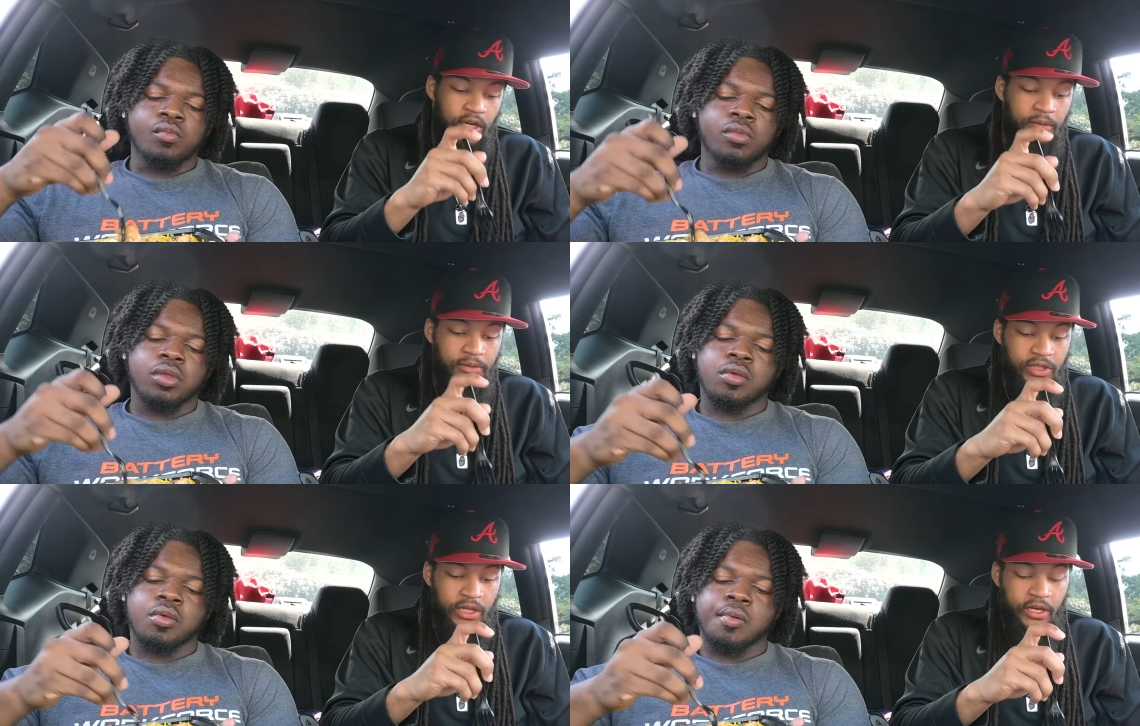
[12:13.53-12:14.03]

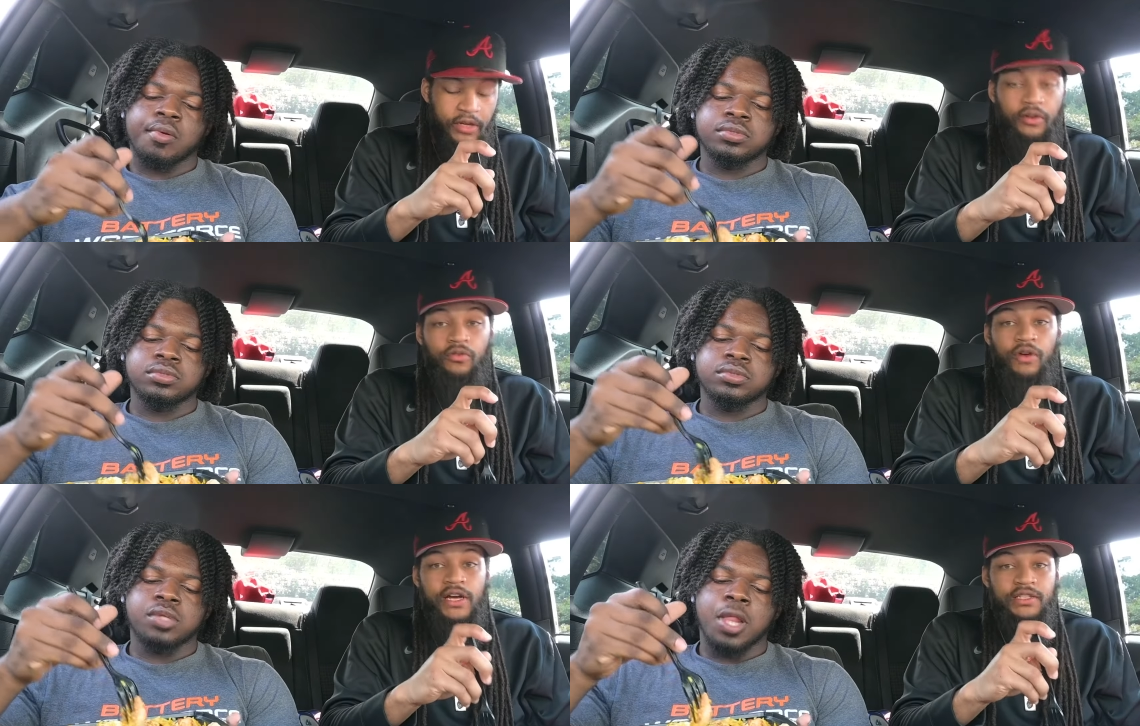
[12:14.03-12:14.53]
Speaker 1: Let me try
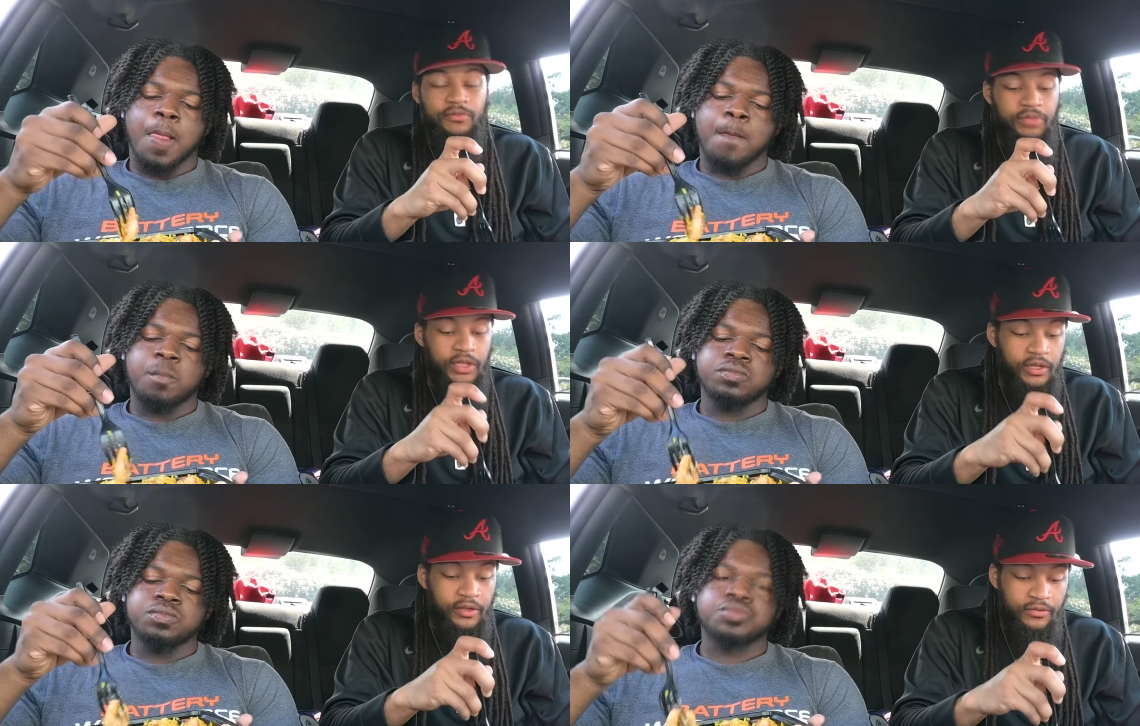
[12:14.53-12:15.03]
the rice and
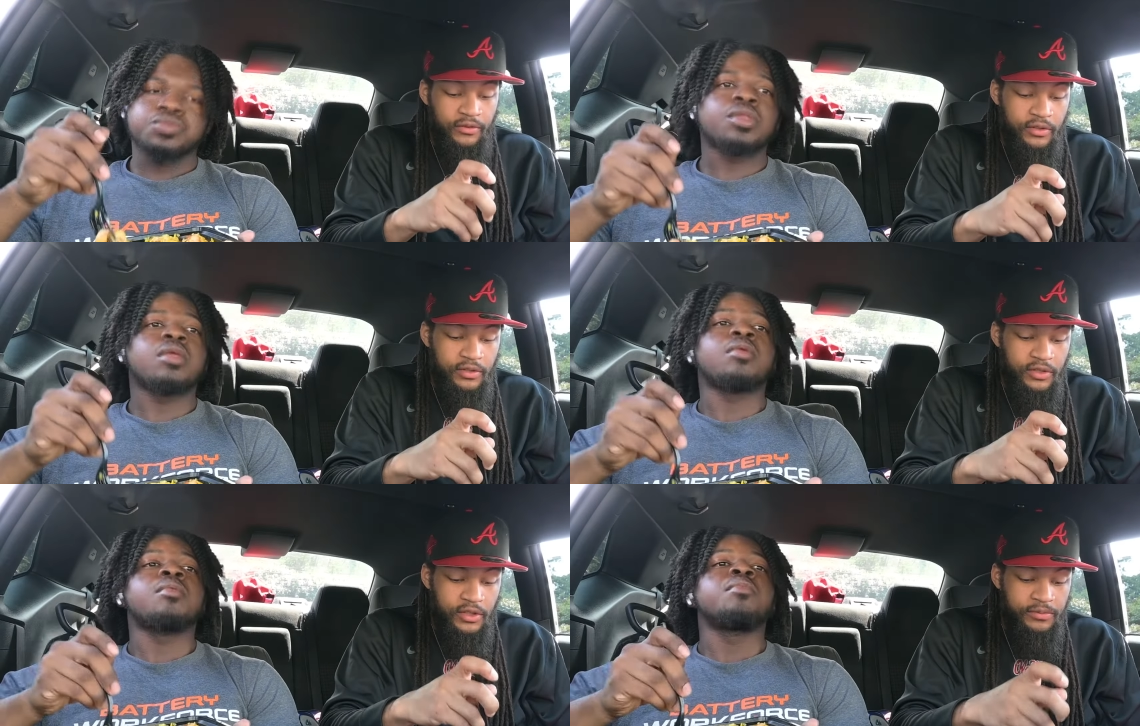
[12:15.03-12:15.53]
peas
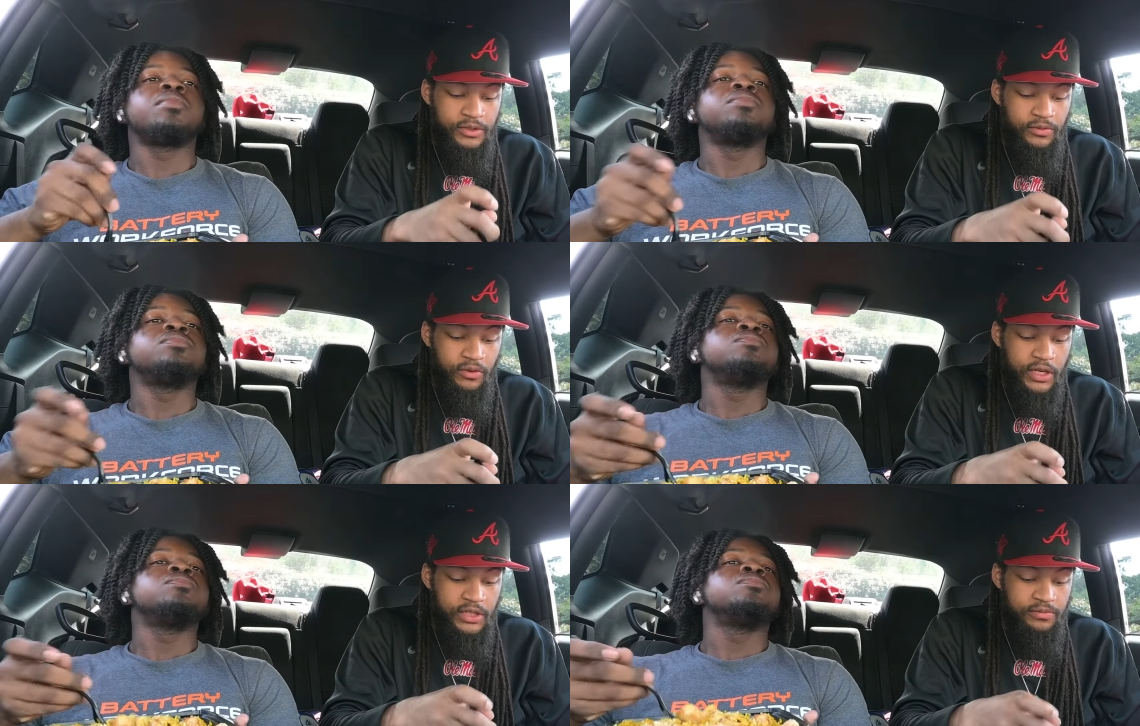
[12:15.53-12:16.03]
first. Let me see
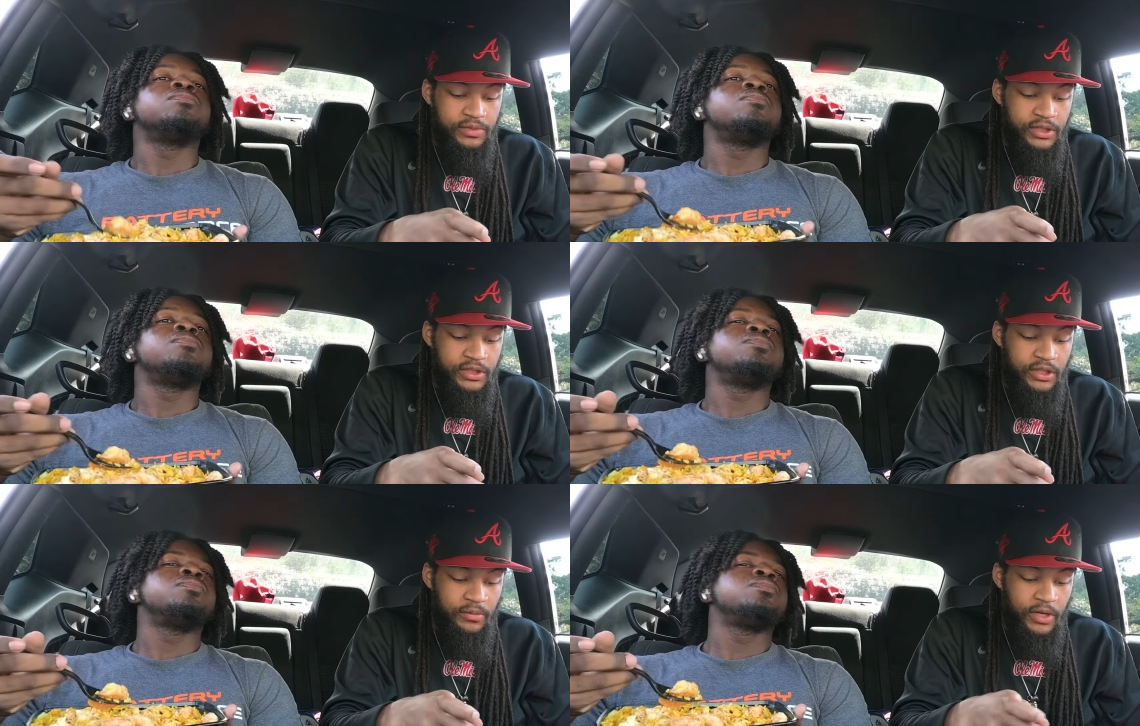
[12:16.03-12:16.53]
what the rice and
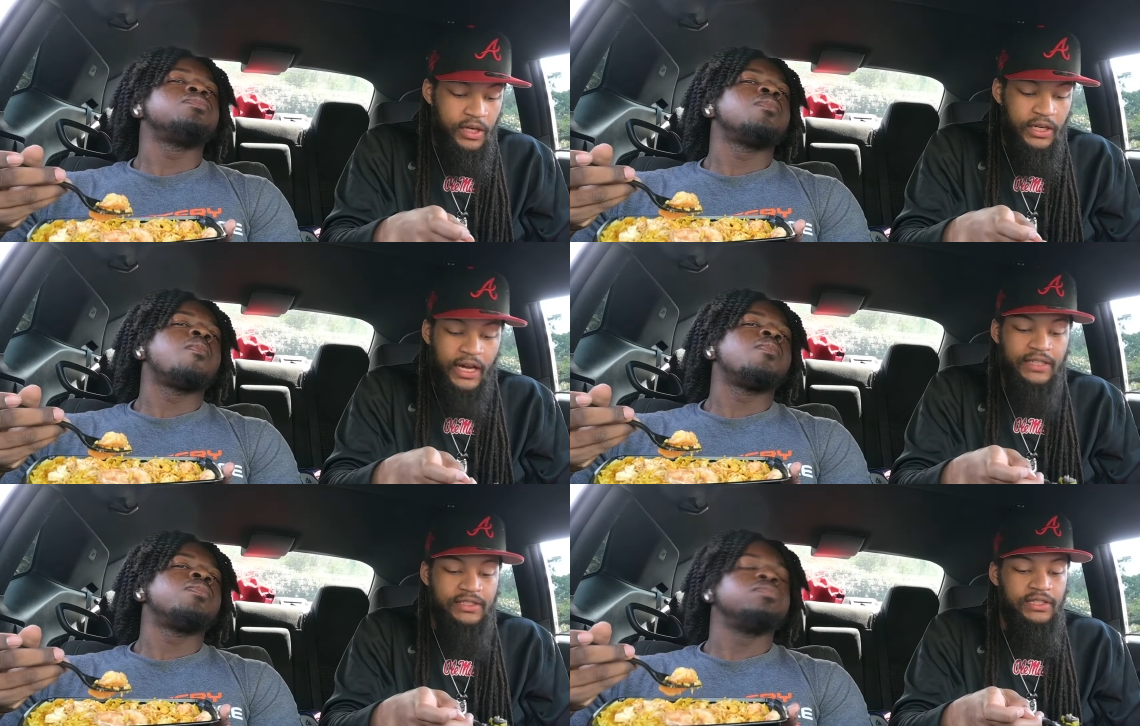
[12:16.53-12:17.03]
peas talking about.
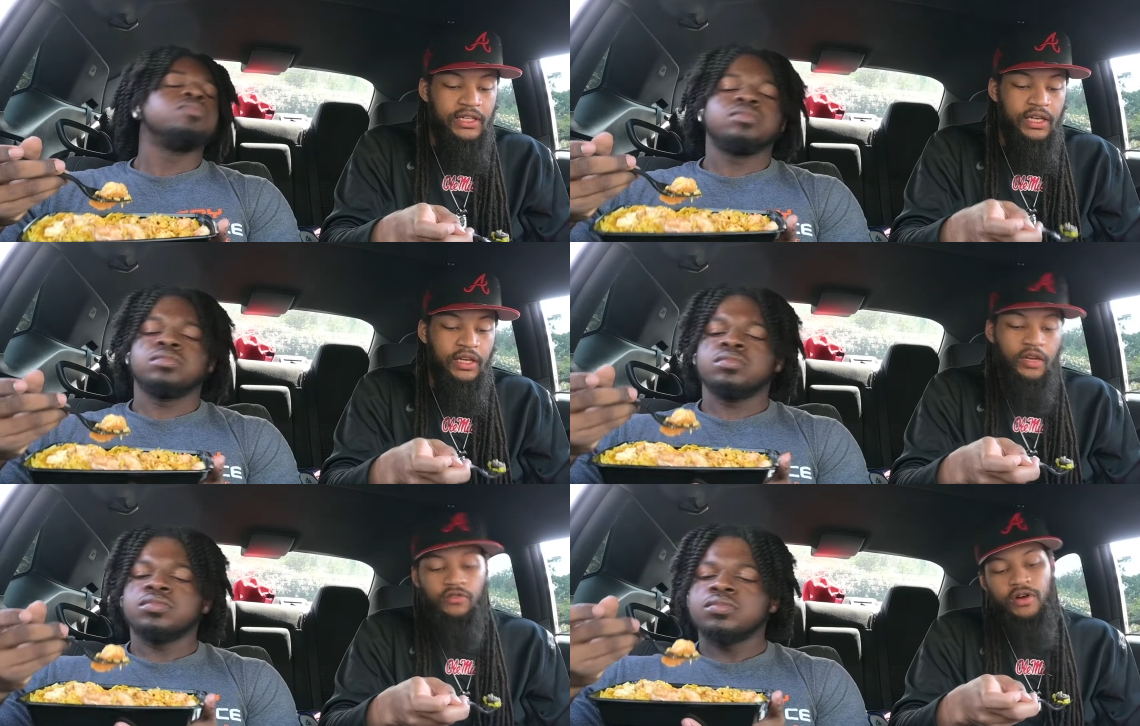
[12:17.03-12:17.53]
They got the
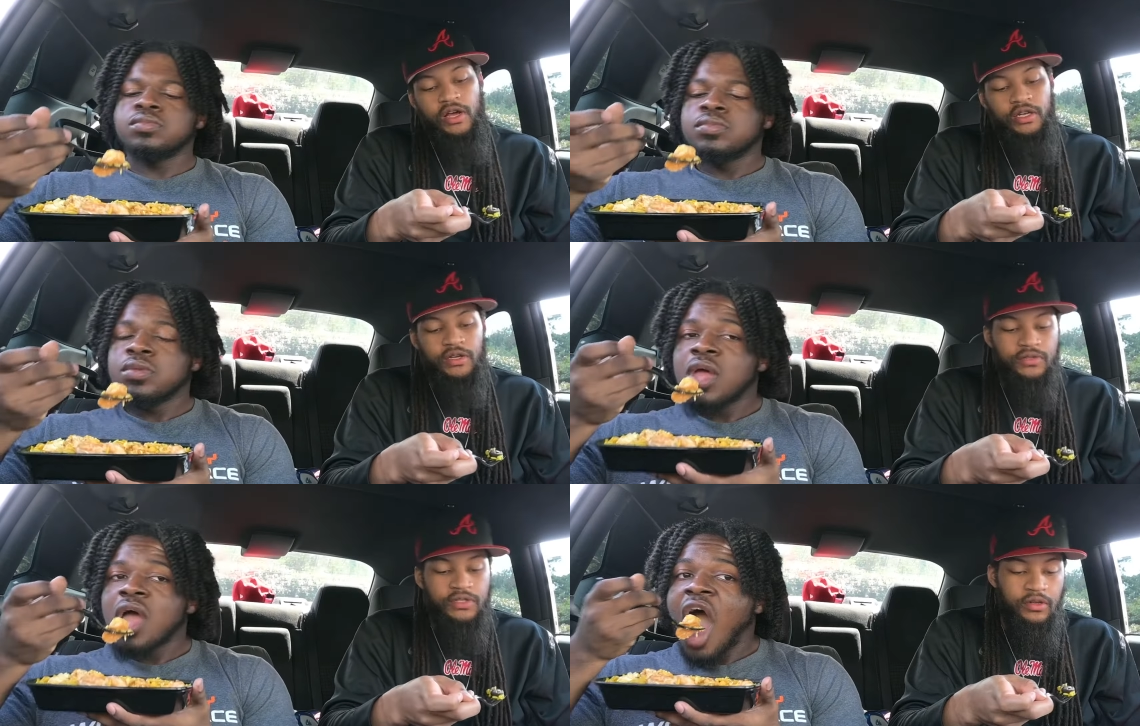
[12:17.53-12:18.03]
same yellow rice
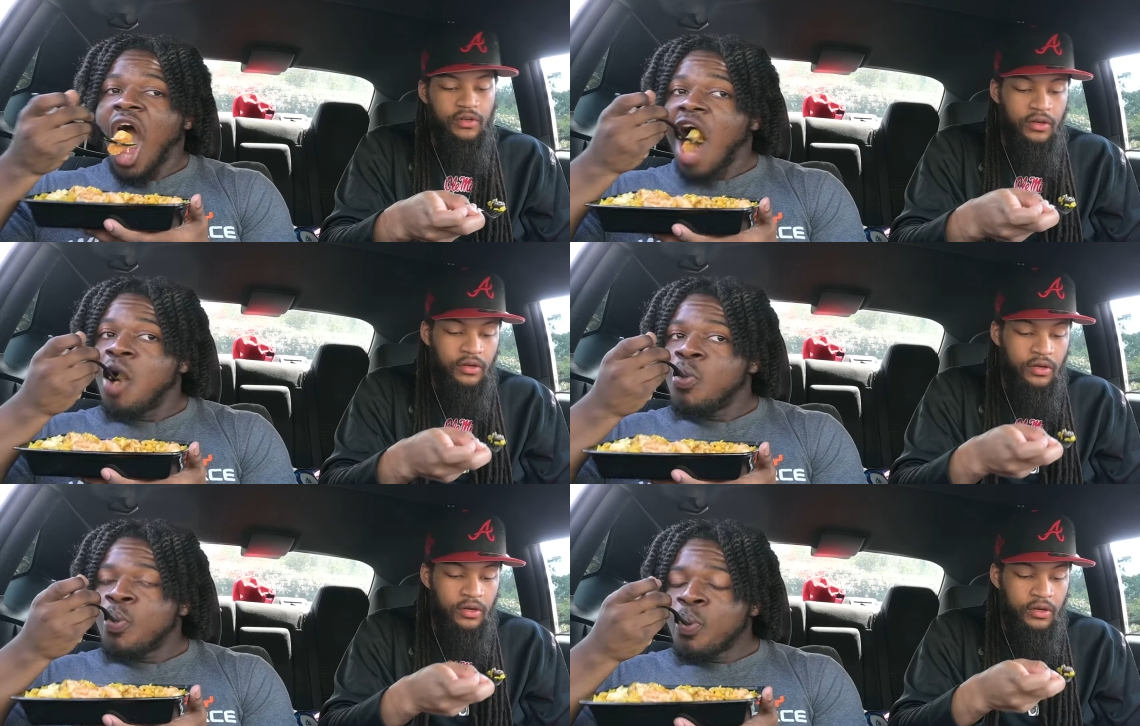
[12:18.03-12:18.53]
that was in the
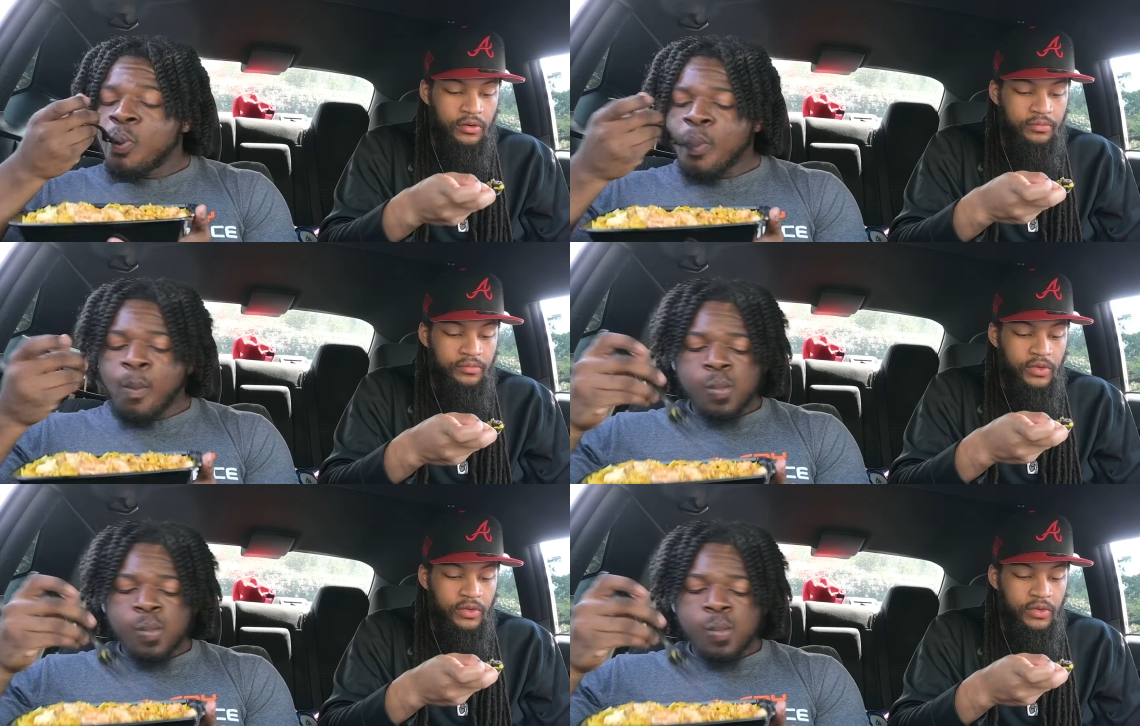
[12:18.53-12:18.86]
um